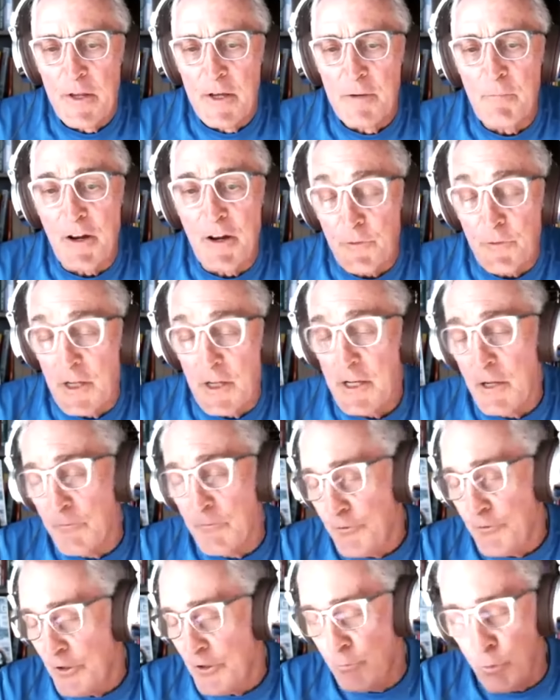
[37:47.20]
my, and
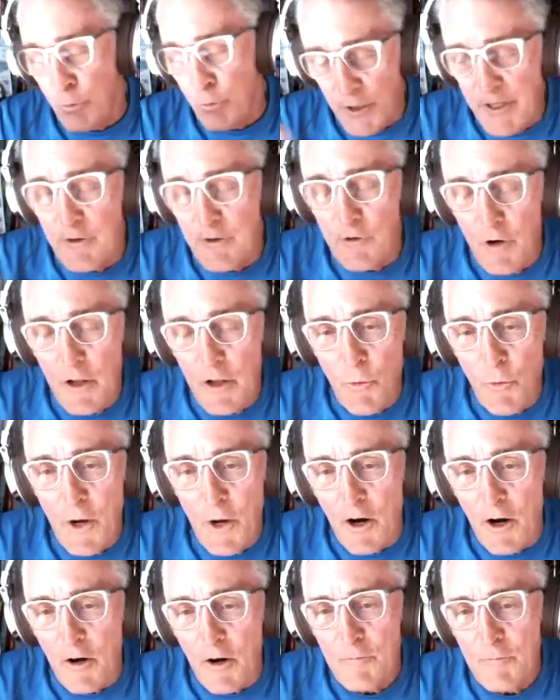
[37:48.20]
it's, it's working really
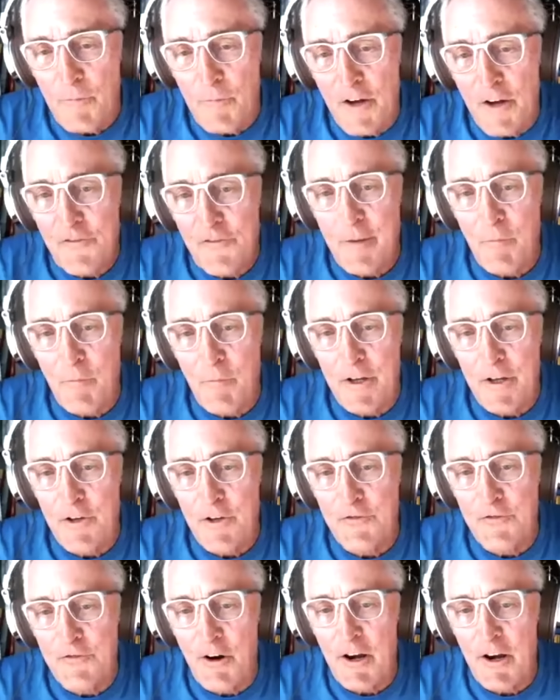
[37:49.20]
well. My family is
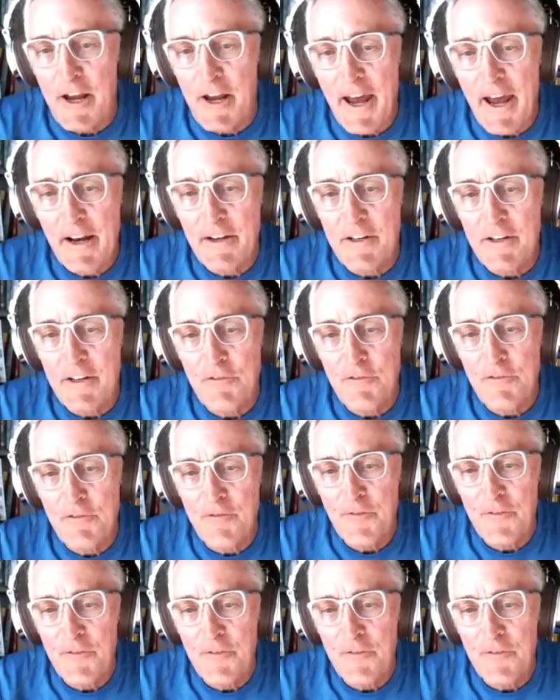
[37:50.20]
very active.